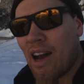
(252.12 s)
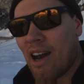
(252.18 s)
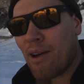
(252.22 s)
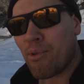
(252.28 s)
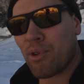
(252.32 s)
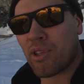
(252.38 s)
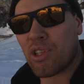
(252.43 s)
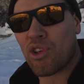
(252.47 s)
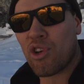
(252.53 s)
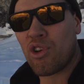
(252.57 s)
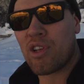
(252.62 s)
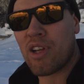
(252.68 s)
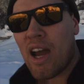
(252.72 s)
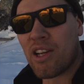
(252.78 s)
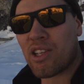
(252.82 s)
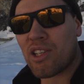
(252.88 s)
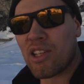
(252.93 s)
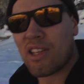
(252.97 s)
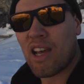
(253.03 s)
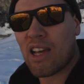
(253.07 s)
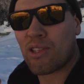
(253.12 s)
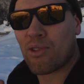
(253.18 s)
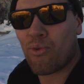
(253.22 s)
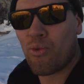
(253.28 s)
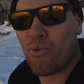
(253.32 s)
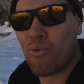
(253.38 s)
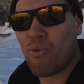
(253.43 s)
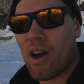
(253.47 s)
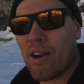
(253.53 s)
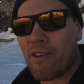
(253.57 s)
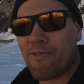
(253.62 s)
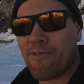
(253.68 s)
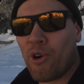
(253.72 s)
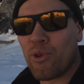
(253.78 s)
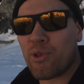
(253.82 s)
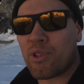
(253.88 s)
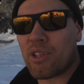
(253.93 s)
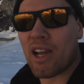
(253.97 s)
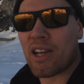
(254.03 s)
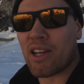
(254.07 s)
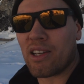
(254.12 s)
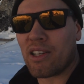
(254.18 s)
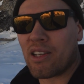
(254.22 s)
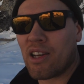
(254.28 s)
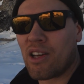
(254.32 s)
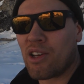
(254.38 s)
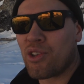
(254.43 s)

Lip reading: with the 2 dashes, that's 1 full second.